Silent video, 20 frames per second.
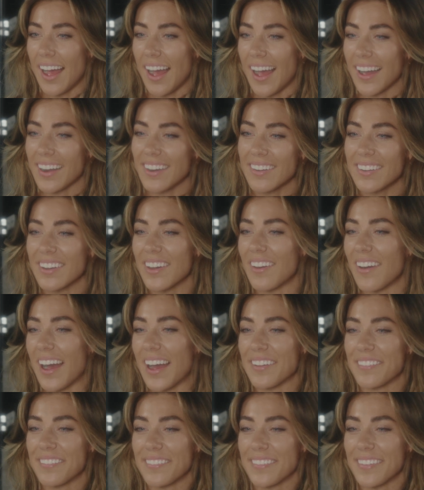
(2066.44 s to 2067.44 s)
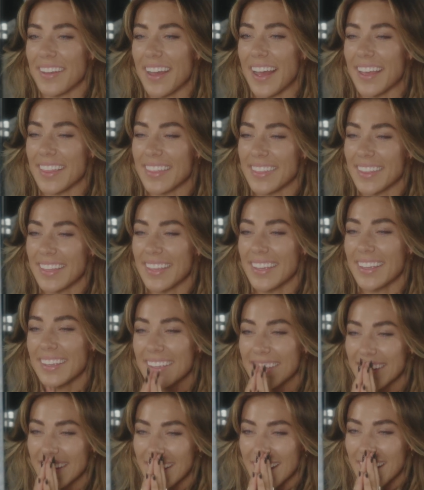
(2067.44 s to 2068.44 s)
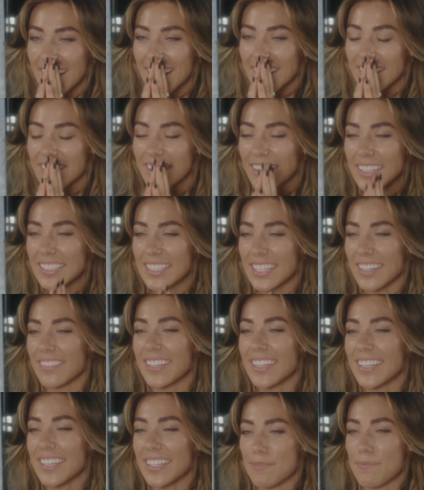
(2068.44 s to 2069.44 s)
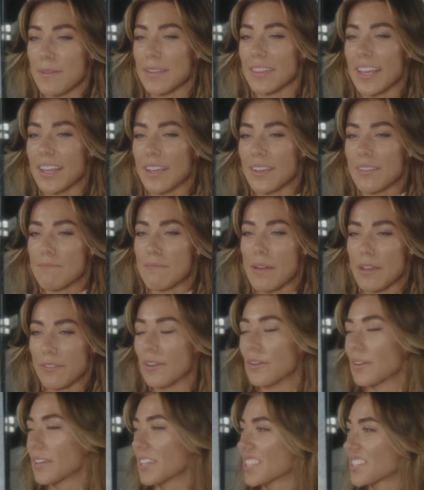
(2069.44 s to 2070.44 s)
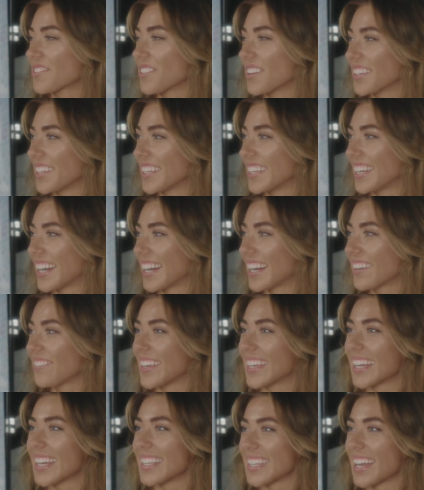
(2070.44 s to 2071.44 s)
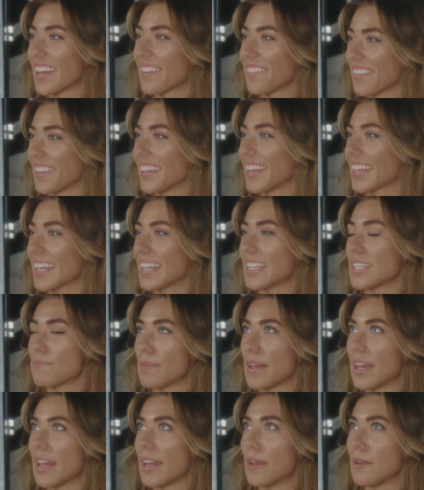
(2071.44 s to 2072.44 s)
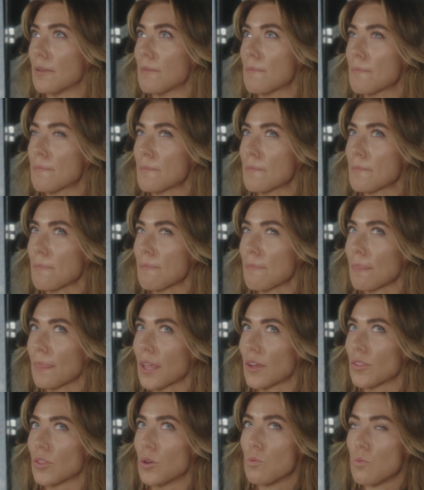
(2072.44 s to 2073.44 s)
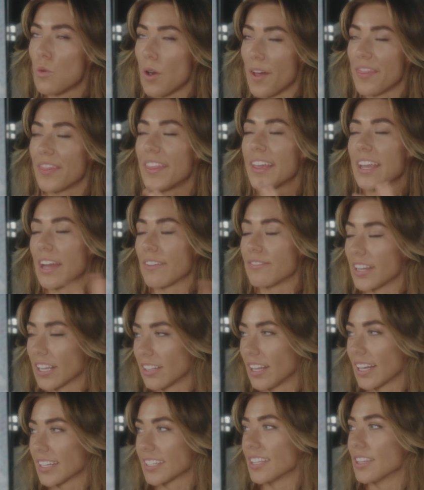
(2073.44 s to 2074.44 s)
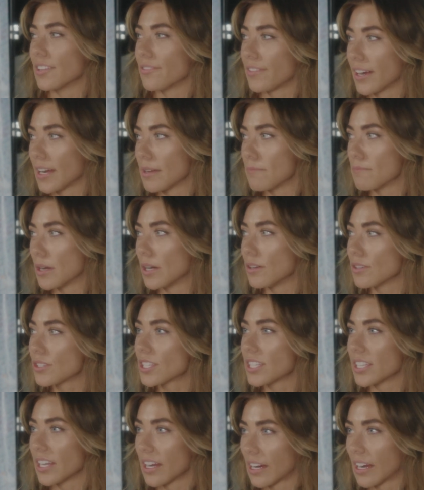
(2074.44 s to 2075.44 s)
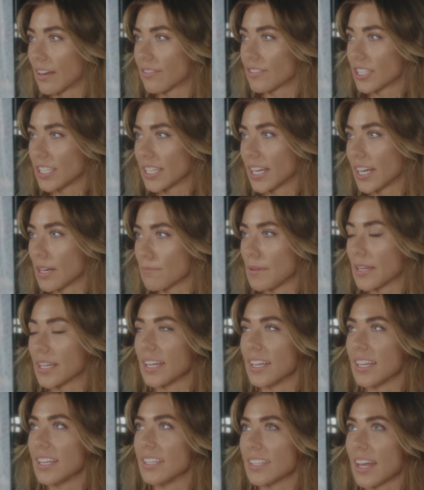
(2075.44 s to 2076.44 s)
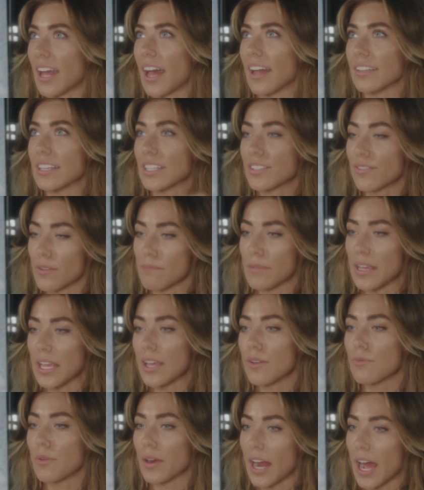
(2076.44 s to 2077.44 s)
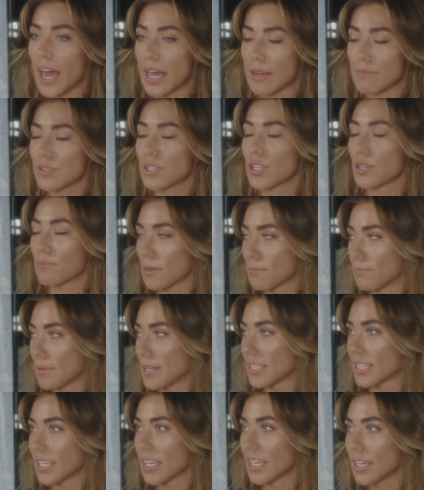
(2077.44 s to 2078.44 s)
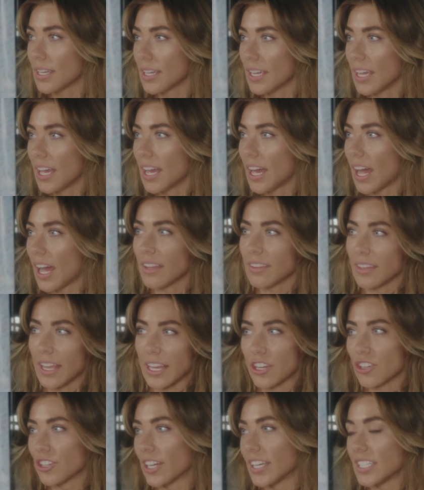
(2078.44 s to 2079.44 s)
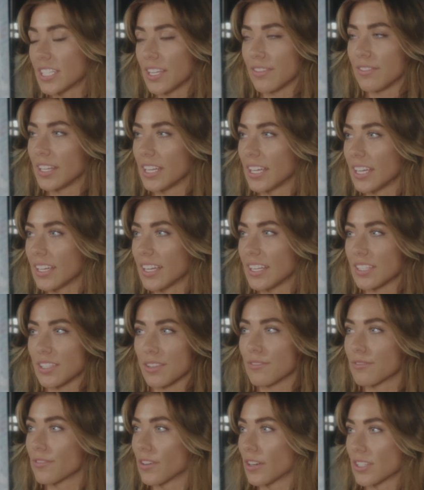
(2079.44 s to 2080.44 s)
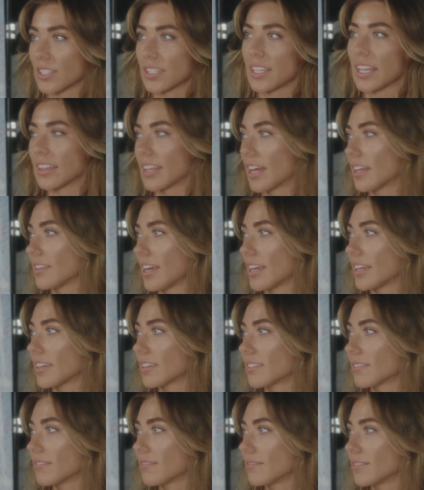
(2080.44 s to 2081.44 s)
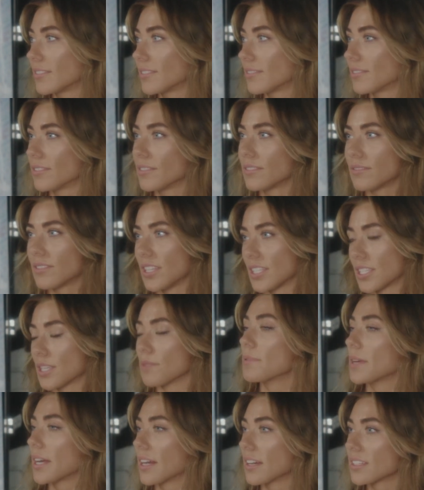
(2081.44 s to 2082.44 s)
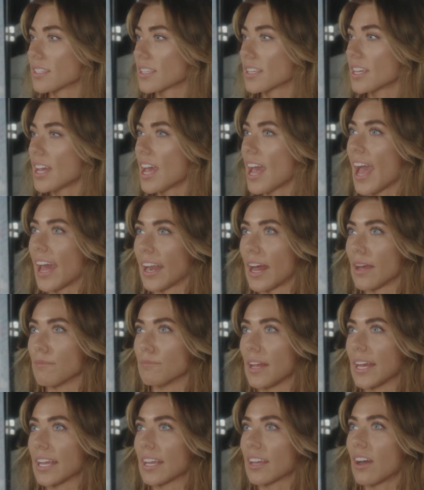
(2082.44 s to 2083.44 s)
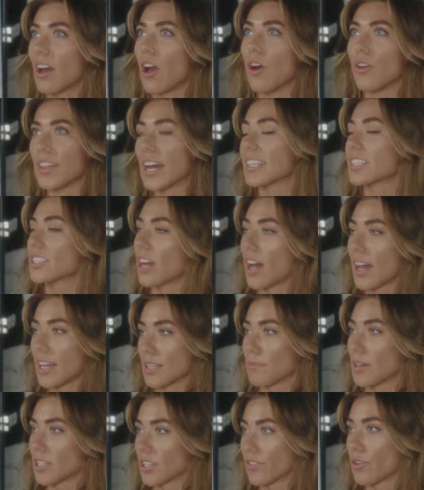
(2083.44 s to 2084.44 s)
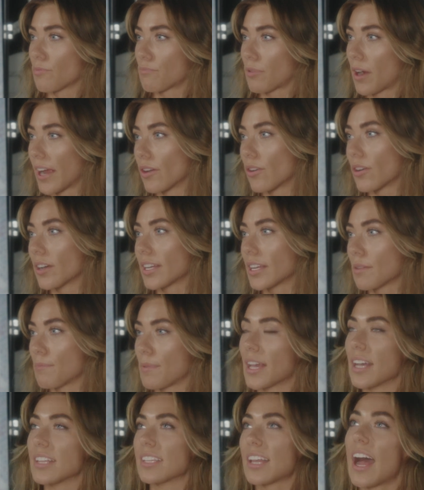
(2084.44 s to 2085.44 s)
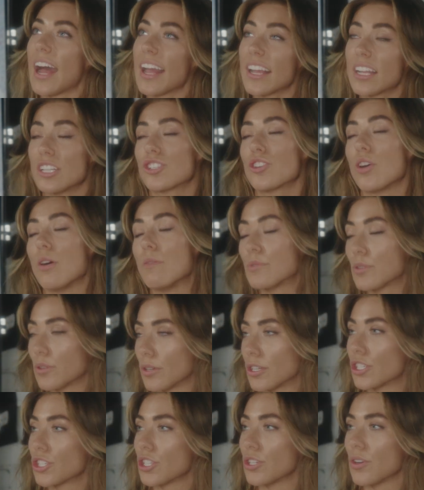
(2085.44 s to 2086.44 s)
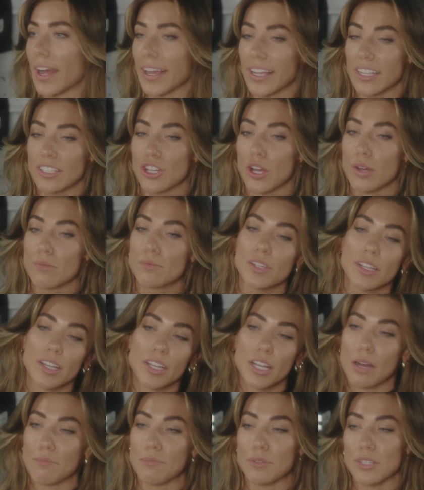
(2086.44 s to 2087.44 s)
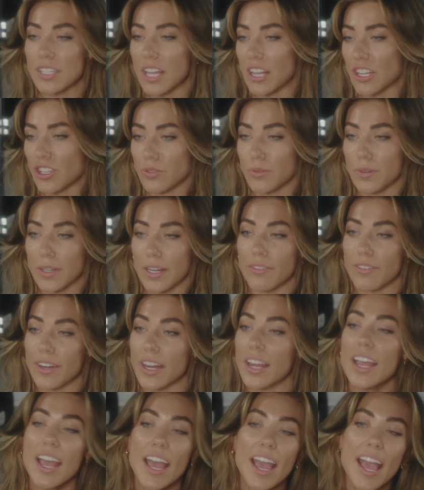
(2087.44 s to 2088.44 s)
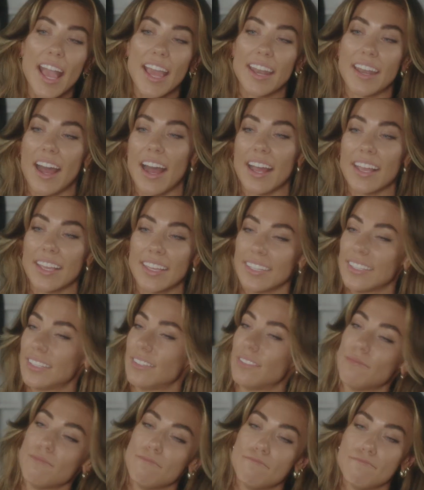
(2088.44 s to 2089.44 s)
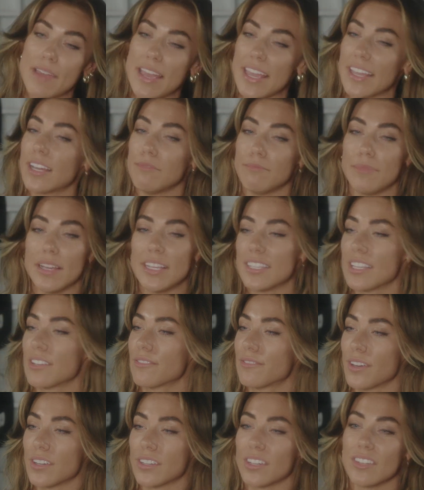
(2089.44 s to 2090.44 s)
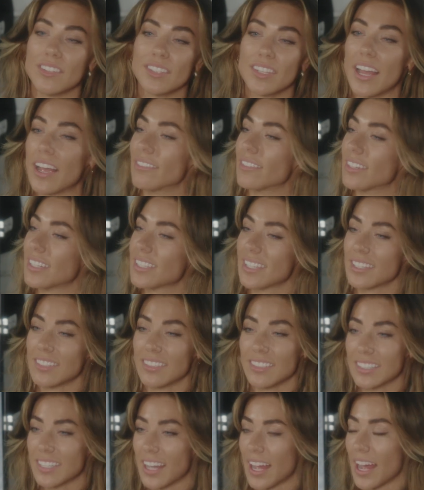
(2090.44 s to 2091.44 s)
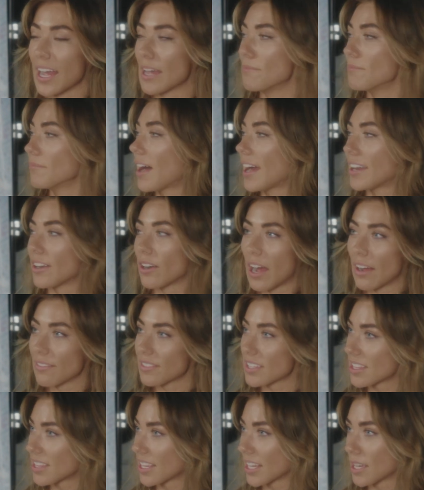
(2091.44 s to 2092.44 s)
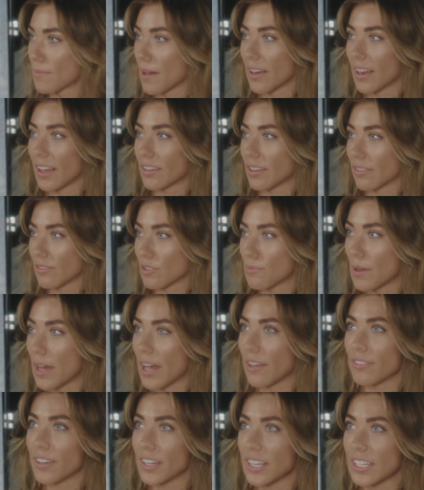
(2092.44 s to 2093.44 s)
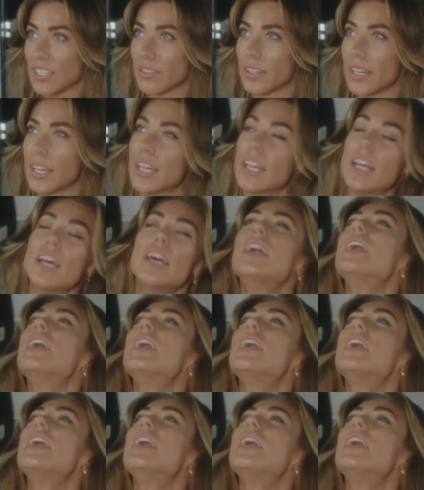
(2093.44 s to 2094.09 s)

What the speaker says: I don't know, I think creativity has been like my focus for the year, because I feel like it's been the one thing I've neglected the very most year after year, because at least for me, when I'm super busy, like creativity is the first thing that like disappears. And I'm like, oh, that's not as much of a priority, because I can show up to a shoot, I can show up to a couple session or whatever, and I can make amazing photos every single time. I don't have to think about it, I don't have to put effort into it,